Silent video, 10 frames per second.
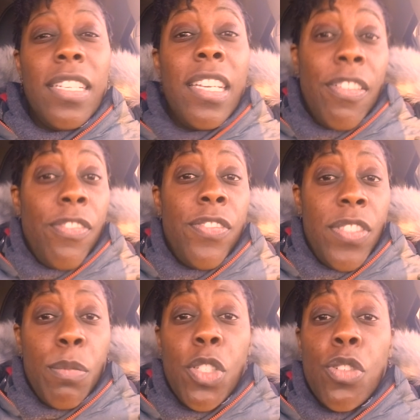if
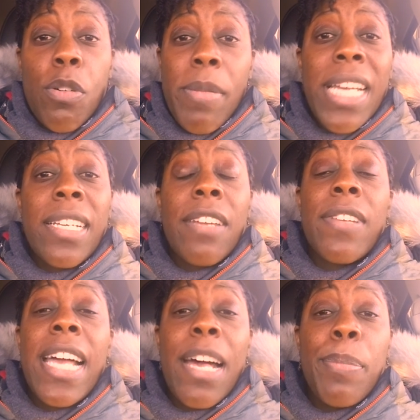something traumatic
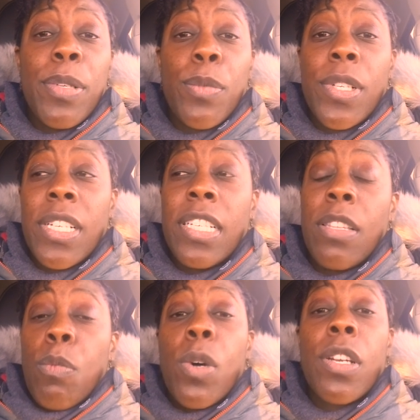ever happened where
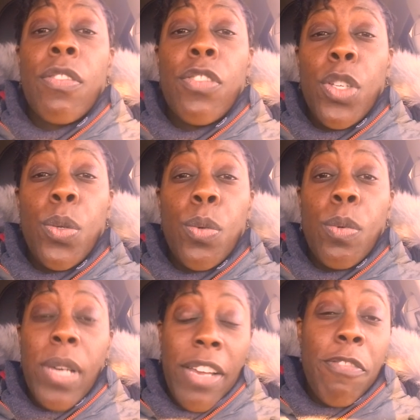either one of
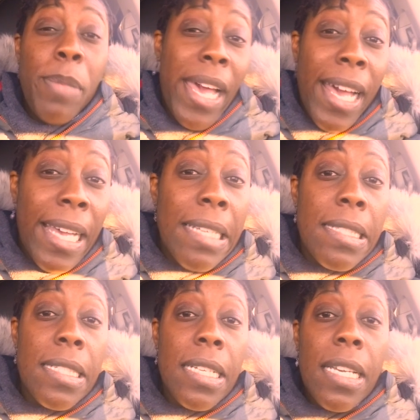you have
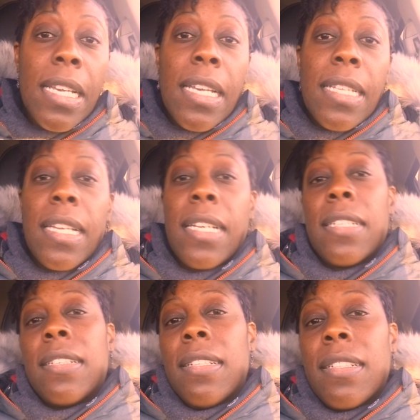passed, that
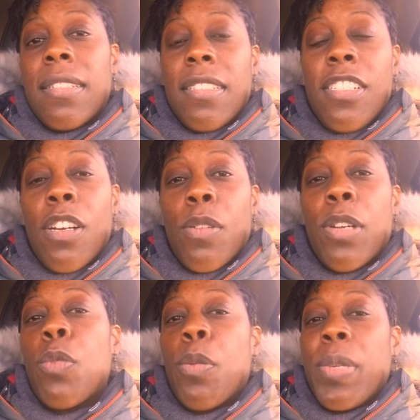you know,
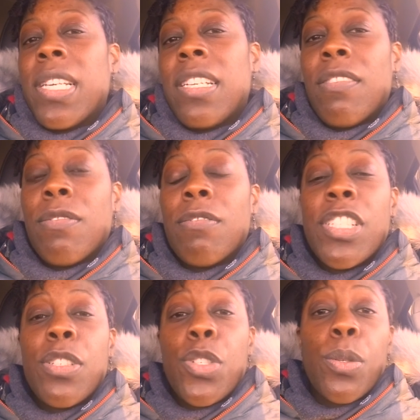there won't be any
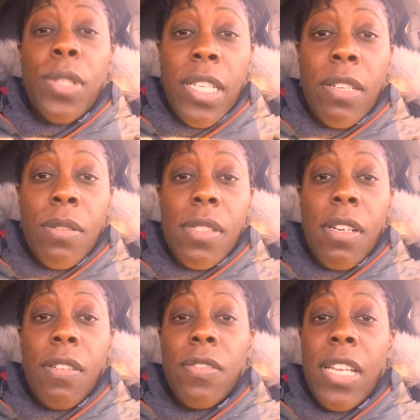residual guilt
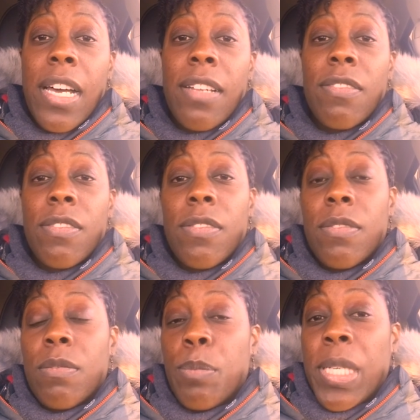of not
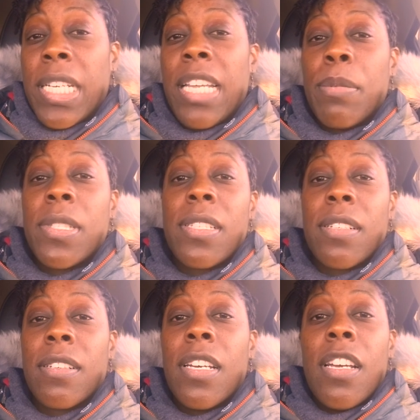being able
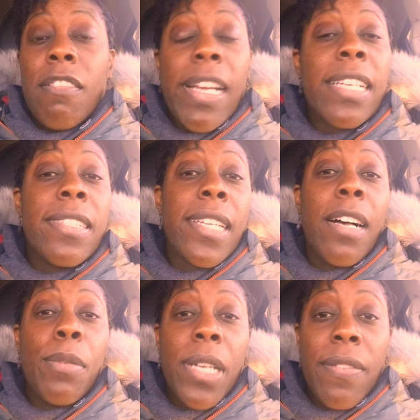to
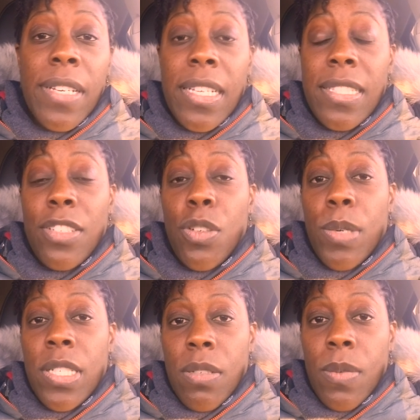reconcile whatever that
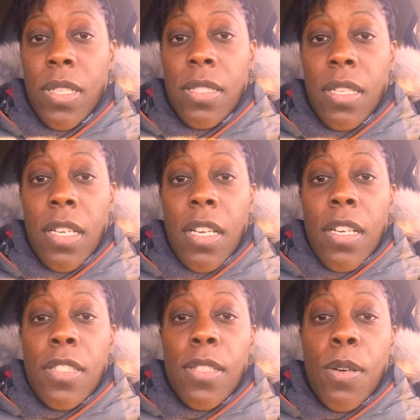situation was.
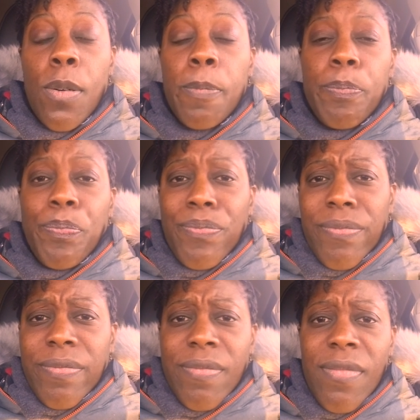So
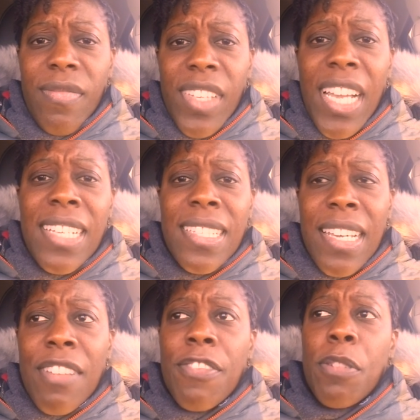I'd
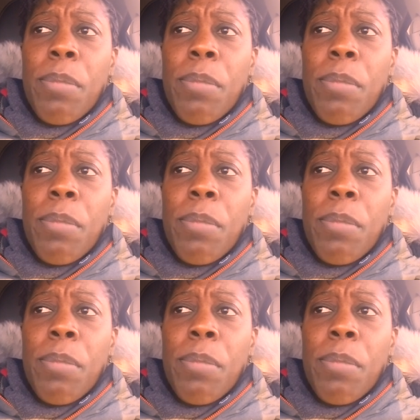say for